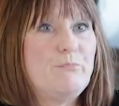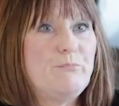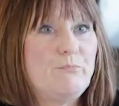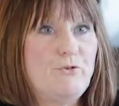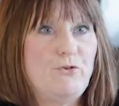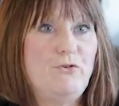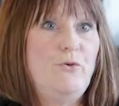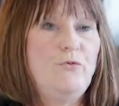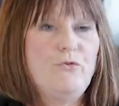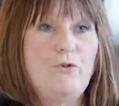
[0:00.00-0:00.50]

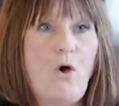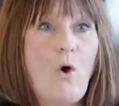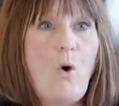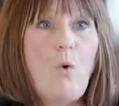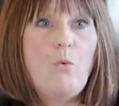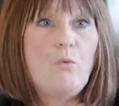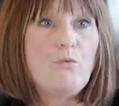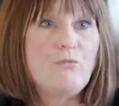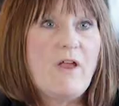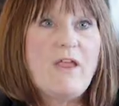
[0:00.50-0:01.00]
produce a
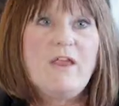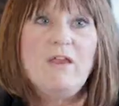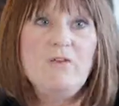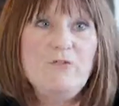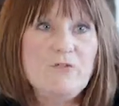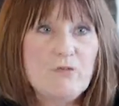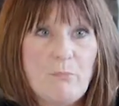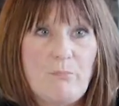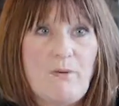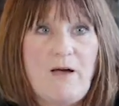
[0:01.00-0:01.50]
whole
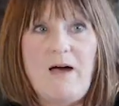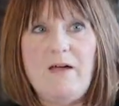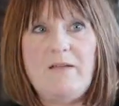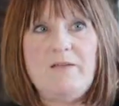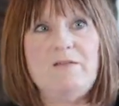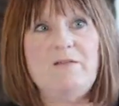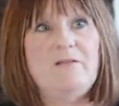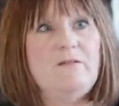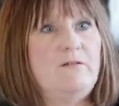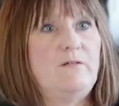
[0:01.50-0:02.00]
range of
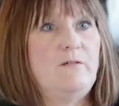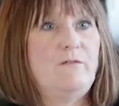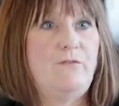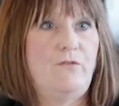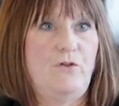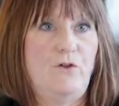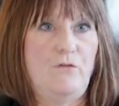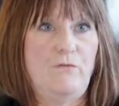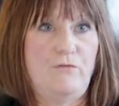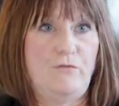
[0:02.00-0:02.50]
pattern
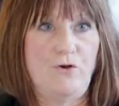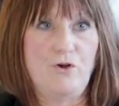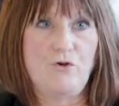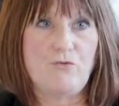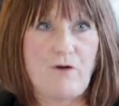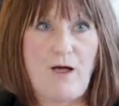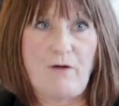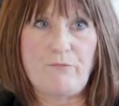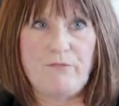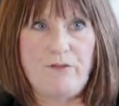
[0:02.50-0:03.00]
for a
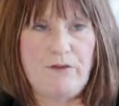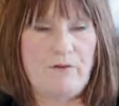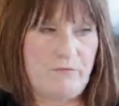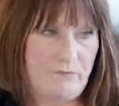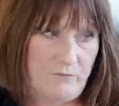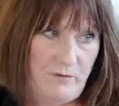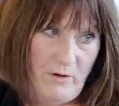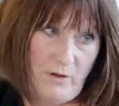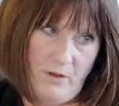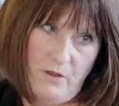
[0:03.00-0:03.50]
graphic
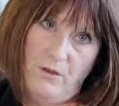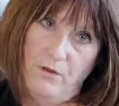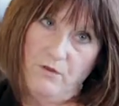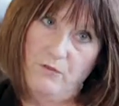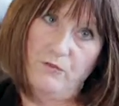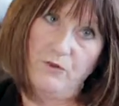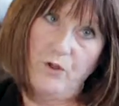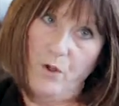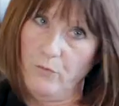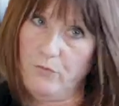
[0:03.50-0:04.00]

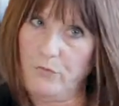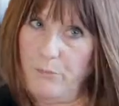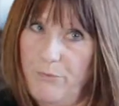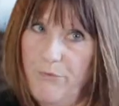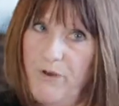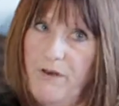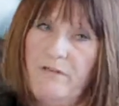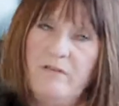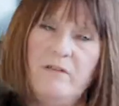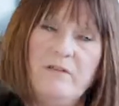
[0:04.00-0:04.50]
to go to
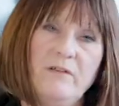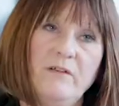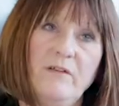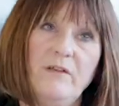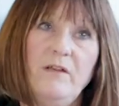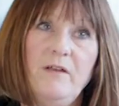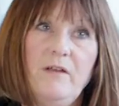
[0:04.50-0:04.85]
print.